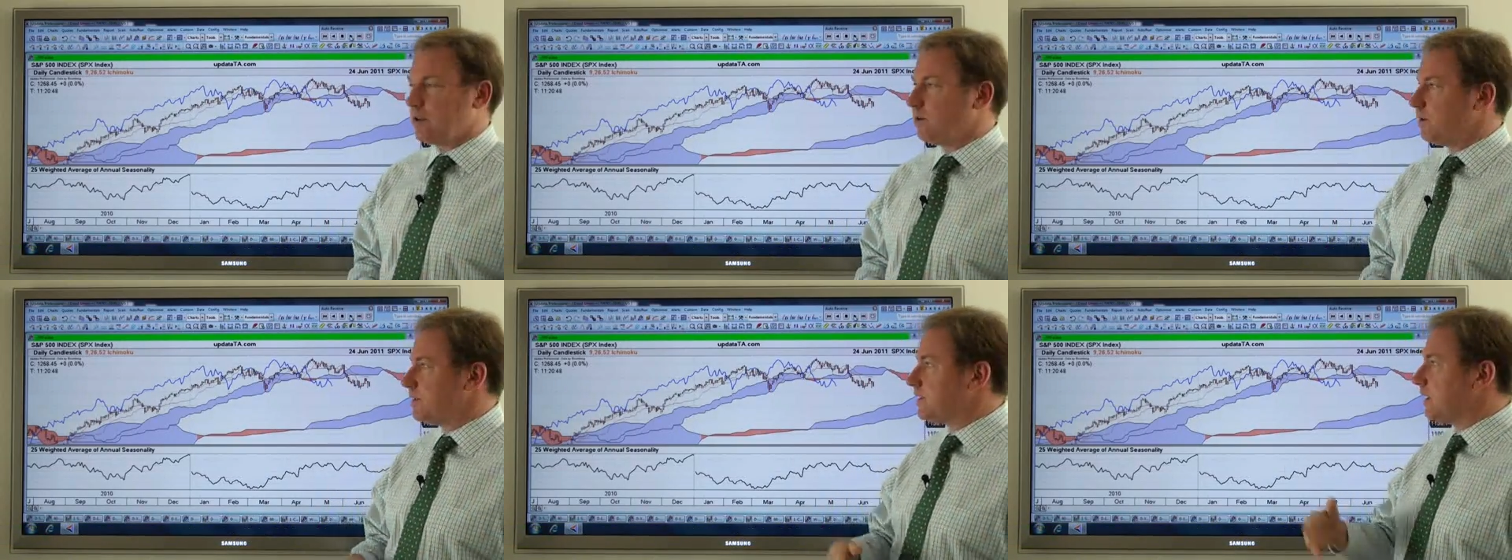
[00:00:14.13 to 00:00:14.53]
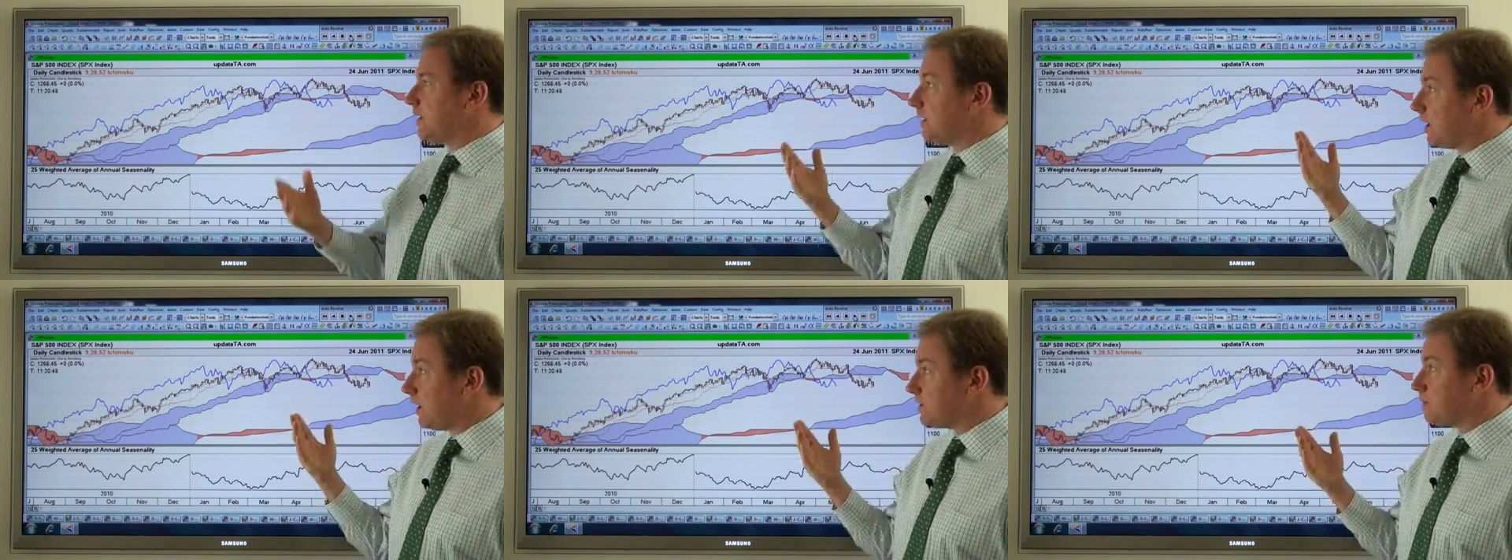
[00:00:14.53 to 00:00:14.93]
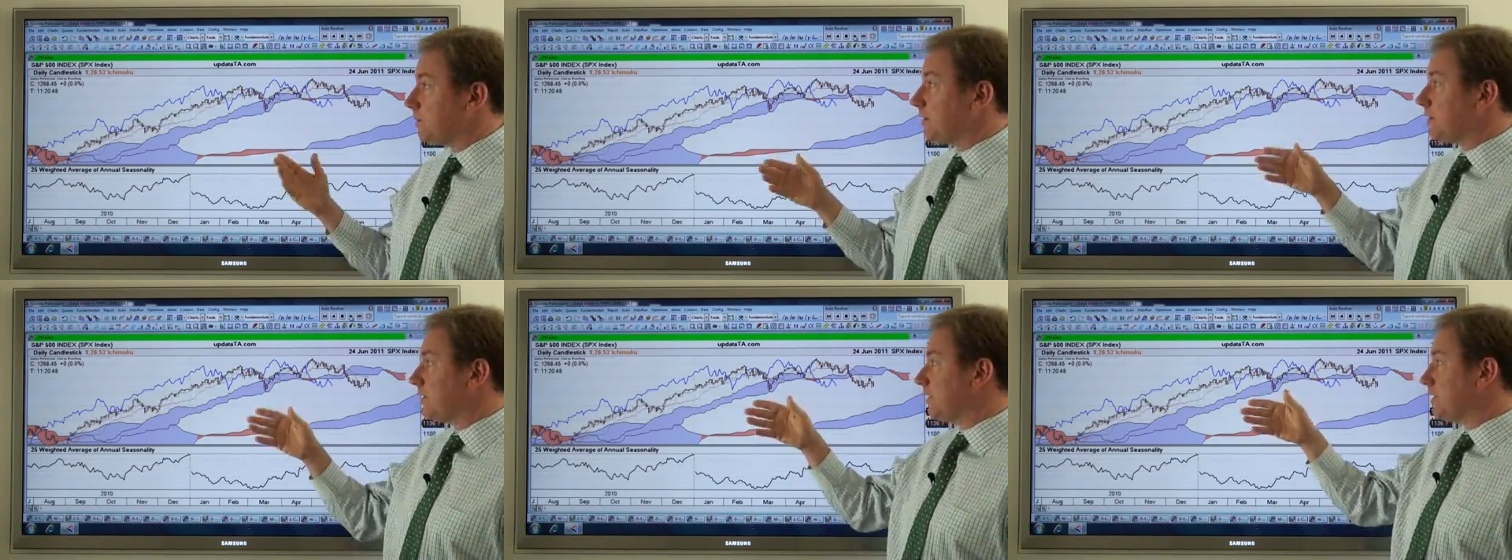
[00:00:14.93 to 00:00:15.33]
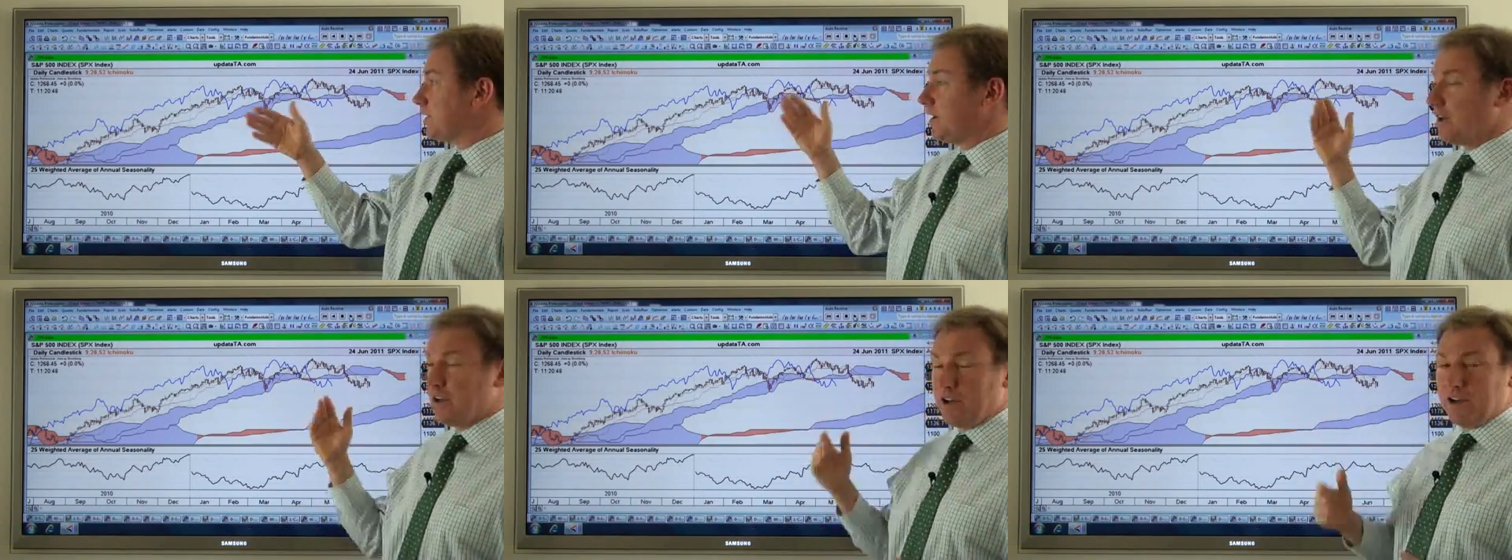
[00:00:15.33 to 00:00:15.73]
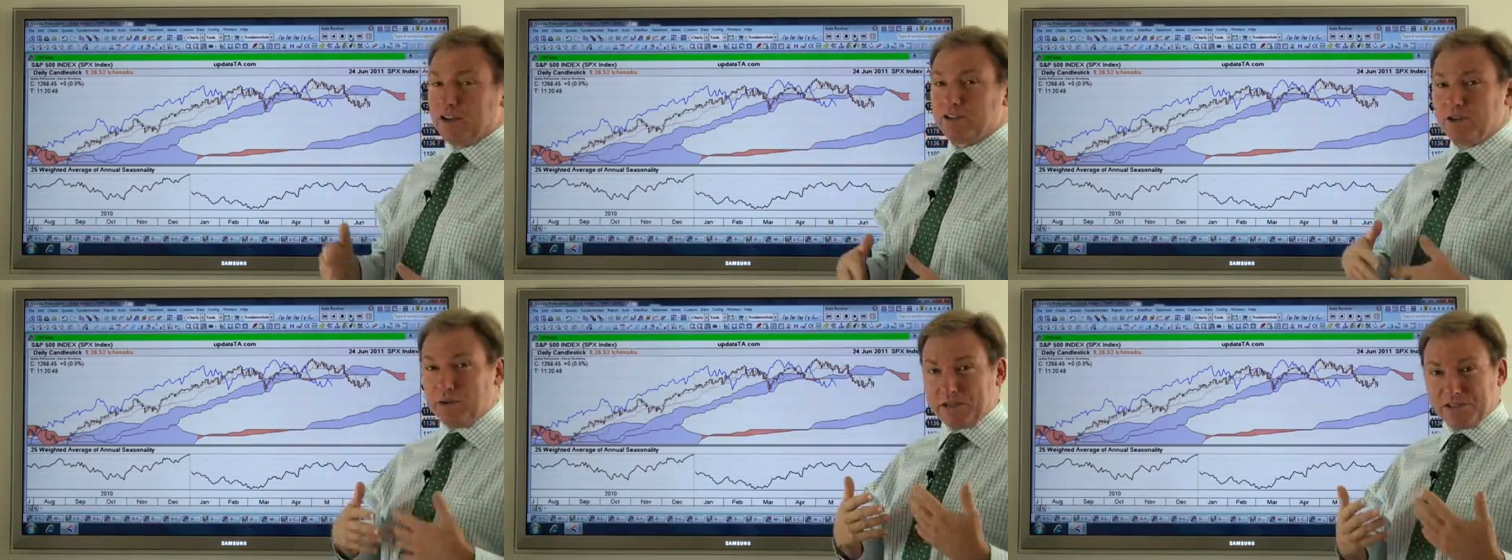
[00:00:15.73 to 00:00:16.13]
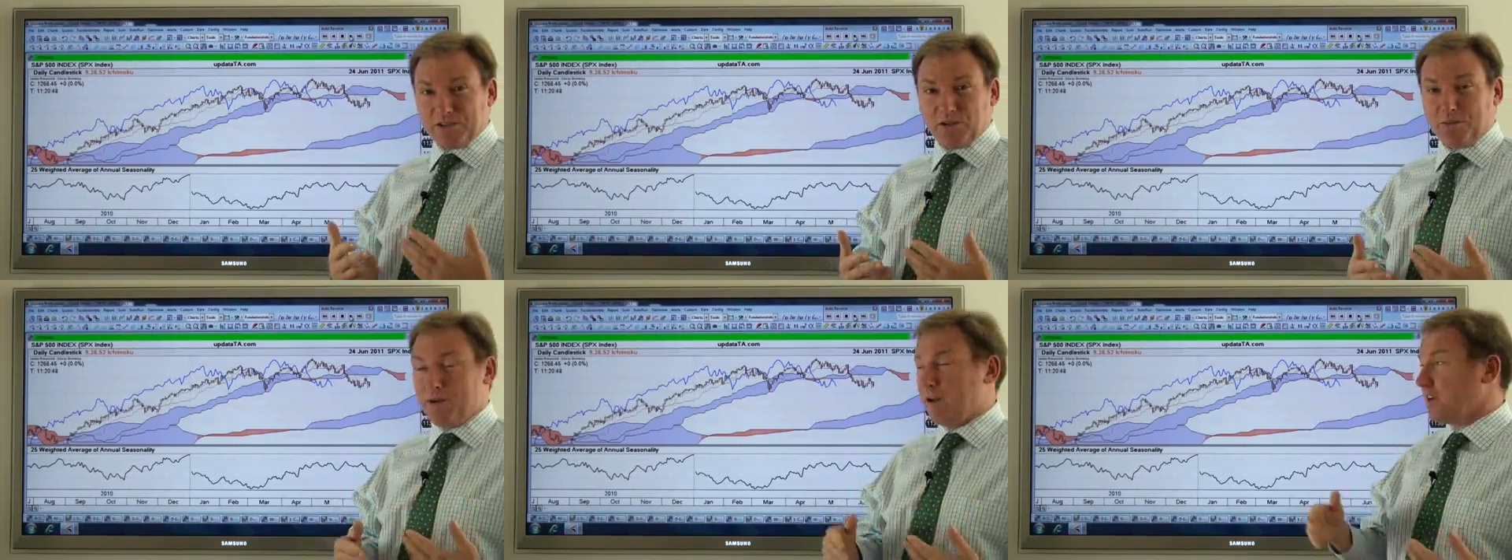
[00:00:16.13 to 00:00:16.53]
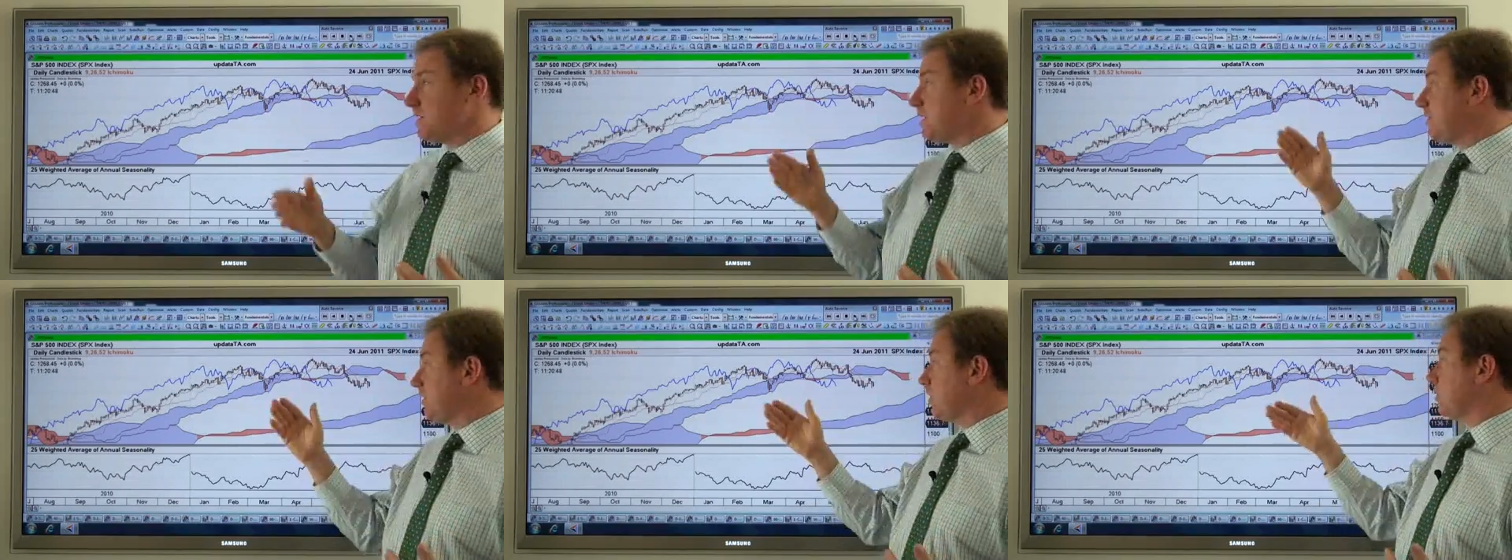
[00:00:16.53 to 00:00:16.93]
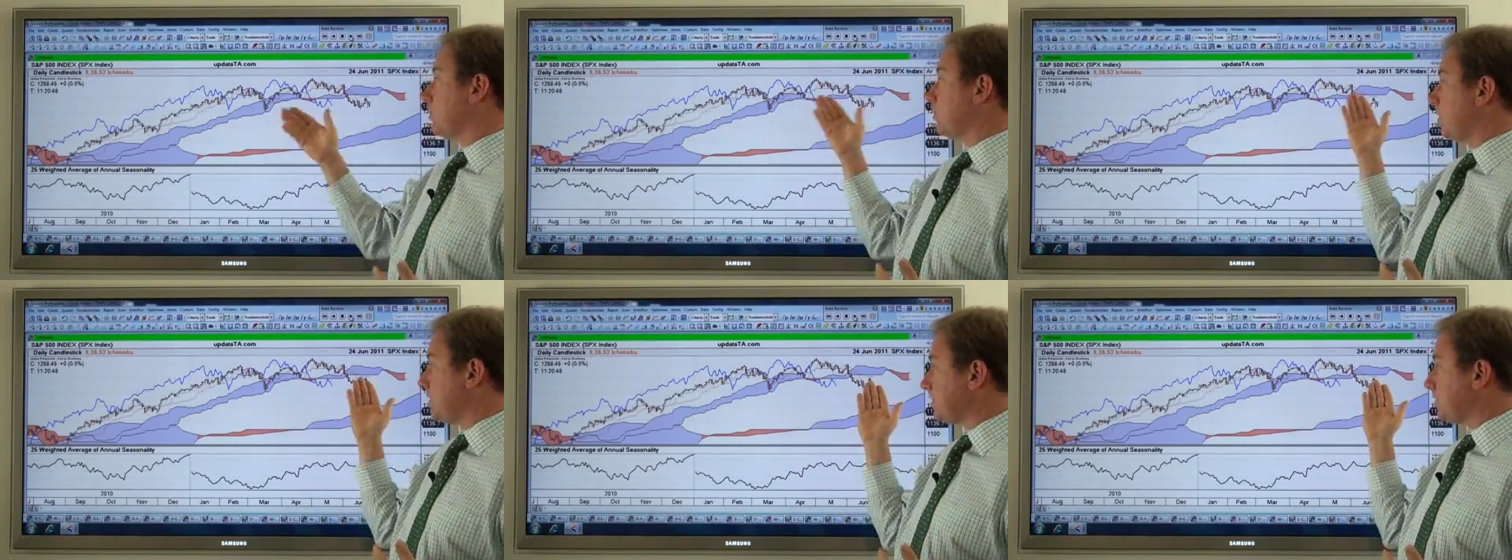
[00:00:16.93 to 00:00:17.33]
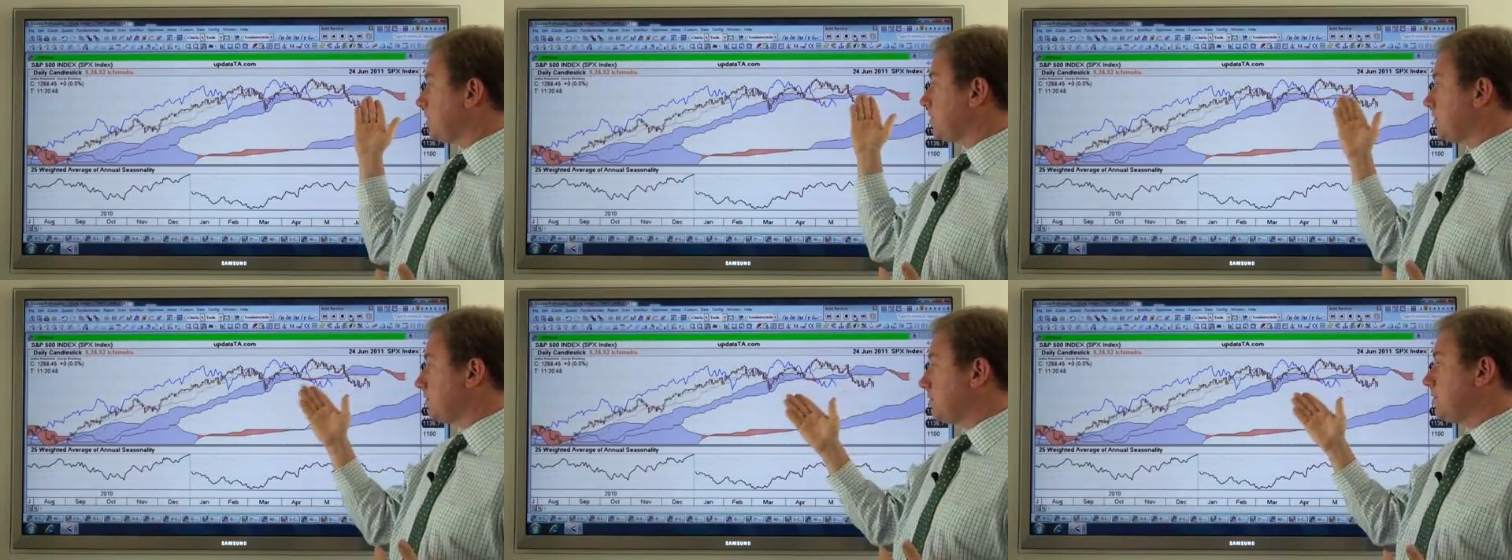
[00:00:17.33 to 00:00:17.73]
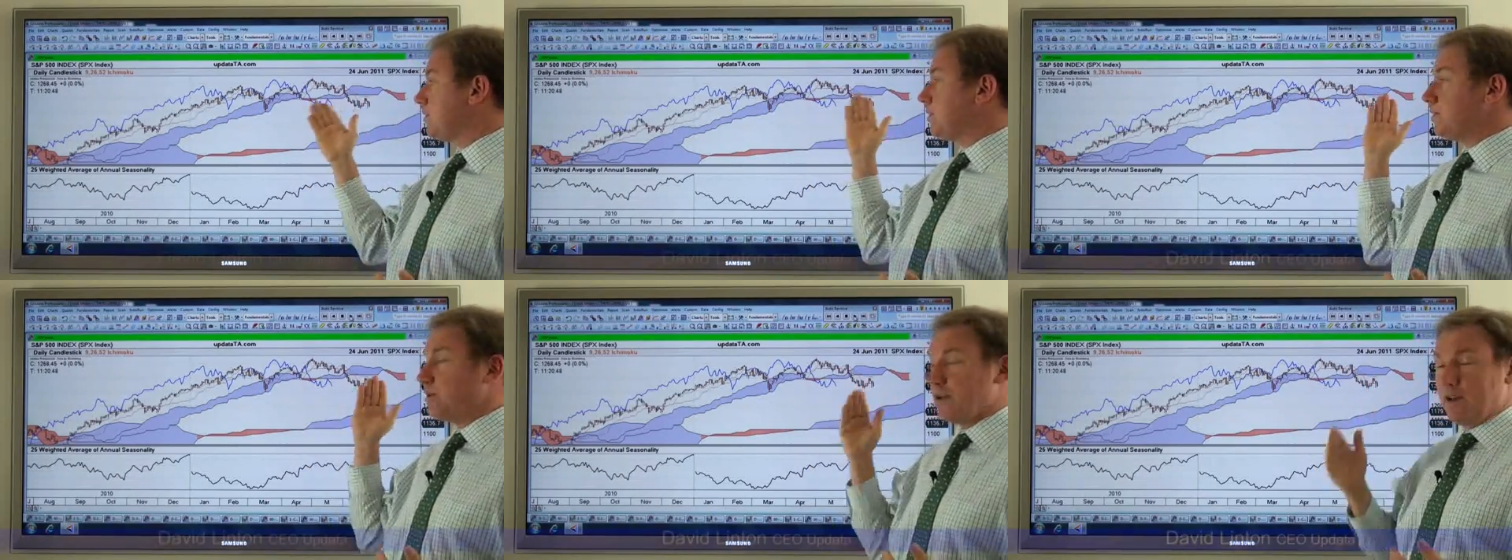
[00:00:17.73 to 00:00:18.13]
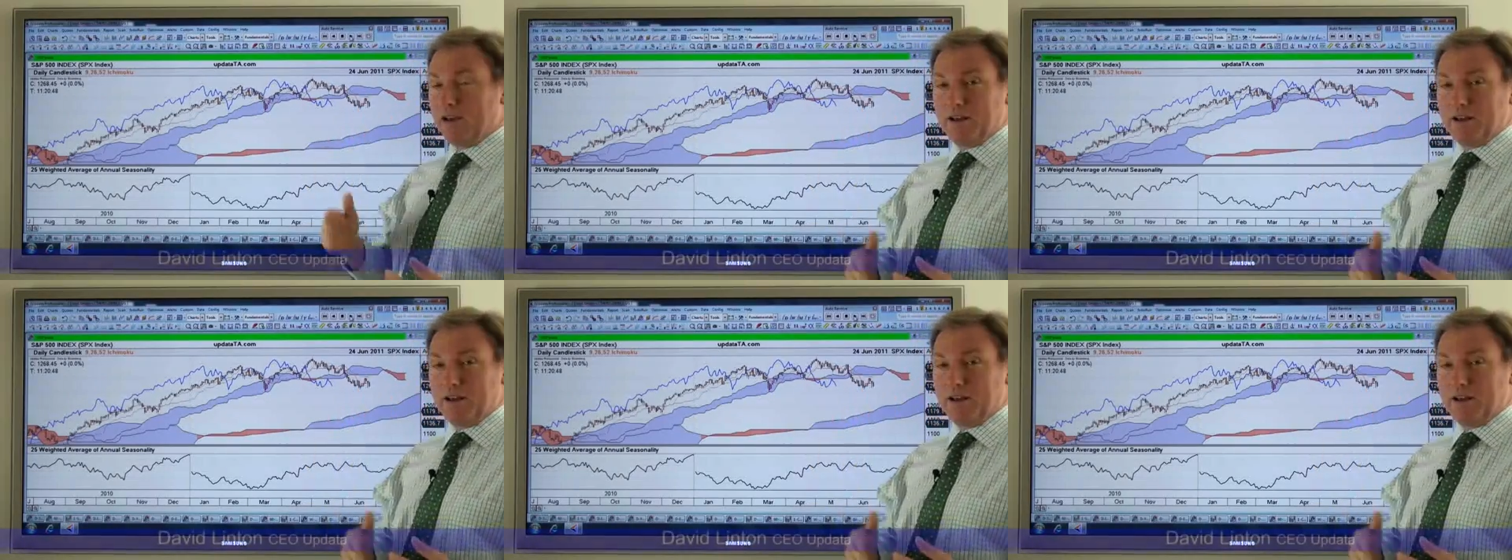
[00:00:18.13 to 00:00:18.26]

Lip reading: We said last week that US stock markets, having crossed through